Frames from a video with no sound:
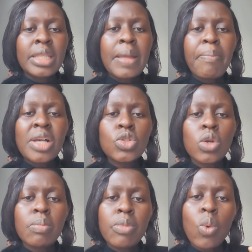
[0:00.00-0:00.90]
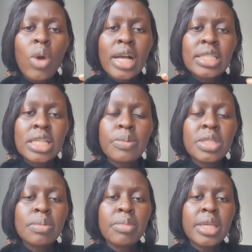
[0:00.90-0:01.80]
The person who
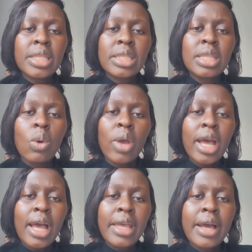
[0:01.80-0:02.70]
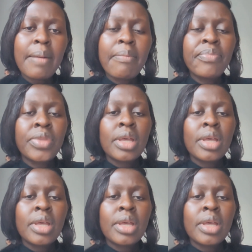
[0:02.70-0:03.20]
accepts me the way I am.